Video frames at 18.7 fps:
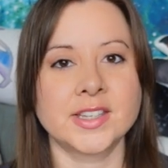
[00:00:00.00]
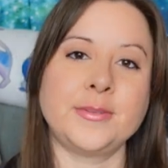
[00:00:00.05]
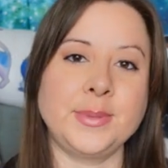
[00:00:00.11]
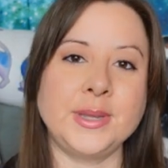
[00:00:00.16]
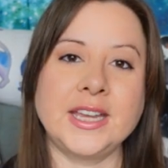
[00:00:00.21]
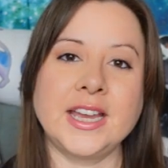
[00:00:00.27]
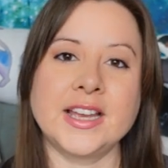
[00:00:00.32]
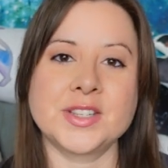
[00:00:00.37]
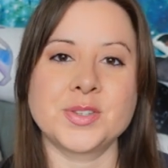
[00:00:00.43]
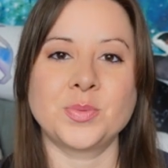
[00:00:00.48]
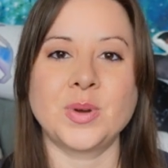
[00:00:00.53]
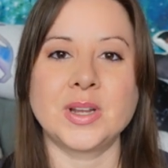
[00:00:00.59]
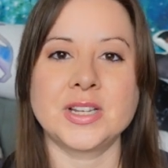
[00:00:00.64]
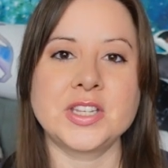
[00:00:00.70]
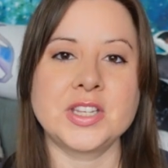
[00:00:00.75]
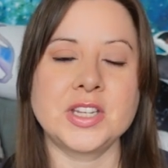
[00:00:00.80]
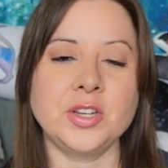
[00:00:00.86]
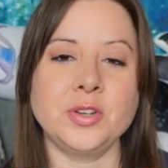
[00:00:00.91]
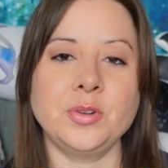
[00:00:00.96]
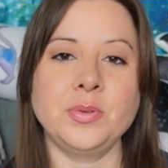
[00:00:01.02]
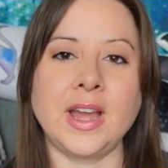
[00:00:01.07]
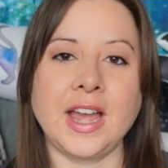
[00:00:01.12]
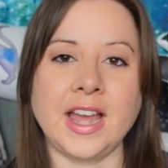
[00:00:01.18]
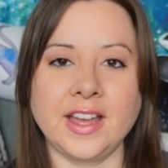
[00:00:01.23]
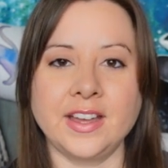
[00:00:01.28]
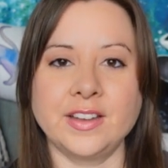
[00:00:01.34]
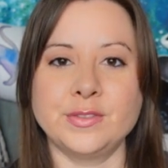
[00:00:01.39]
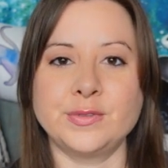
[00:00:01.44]
Because once you
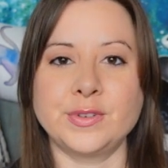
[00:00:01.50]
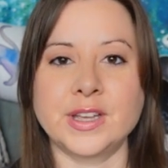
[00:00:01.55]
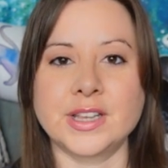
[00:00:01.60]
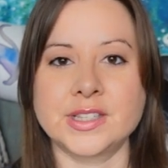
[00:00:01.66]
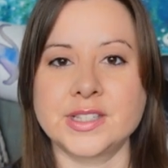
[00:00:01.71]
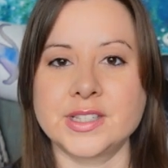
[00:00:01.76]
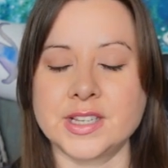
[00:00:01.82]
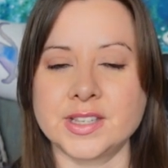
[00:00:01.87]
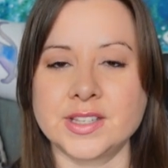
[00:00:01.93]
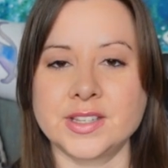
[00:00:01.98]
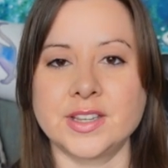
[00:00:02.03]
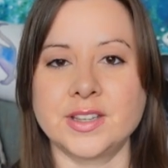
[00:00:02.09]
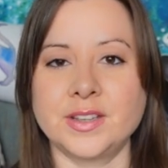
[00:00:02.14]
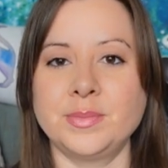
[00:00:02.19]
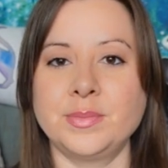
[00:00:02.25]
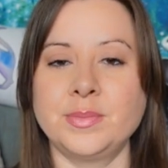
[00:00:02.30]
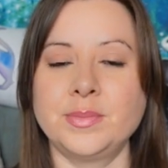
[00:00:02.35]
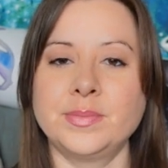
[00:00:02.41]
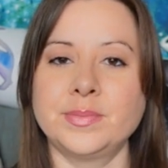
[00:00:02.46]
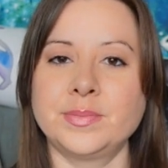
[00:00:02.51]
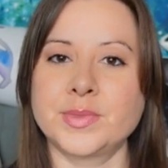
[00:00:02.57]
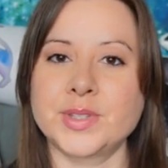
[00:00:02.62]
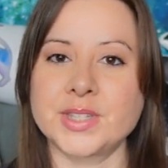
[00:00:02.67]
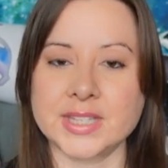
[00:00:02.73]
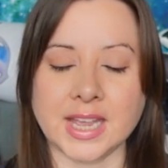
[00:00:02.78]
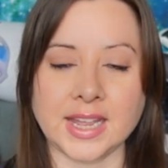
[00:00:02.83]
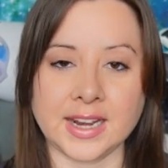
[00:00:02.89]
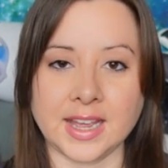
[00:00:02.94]
have a system
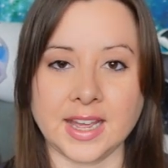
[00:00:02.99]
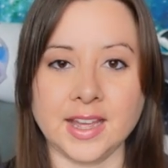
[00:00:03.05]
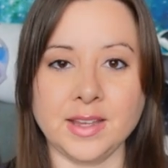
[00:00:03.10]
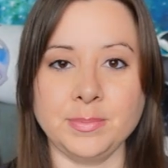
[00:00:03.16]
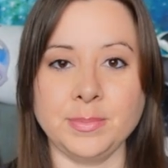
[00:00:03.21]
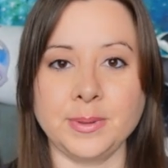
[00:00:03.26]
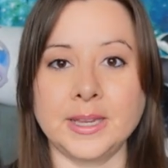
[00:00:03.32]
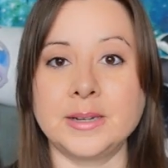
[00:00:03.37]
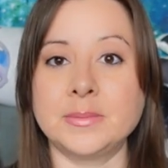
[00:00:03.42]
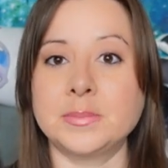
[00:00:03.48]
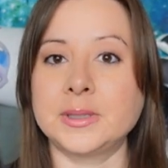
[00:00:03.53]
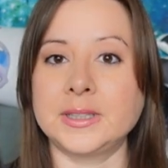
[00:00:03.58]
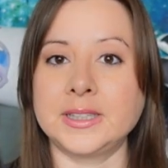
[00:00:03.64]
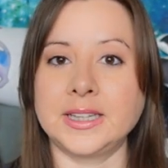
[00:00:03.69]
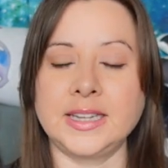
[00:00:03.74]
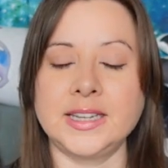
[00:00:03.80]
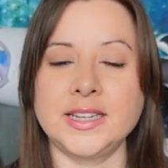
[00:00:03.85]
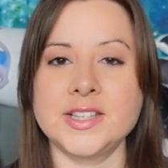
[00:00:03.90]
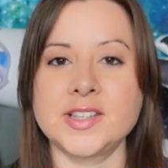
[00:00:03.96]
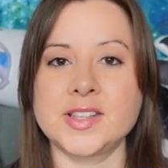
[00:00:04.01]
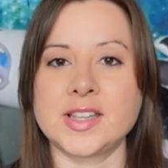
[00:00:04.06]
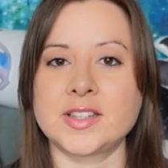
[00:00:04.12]
set up in place,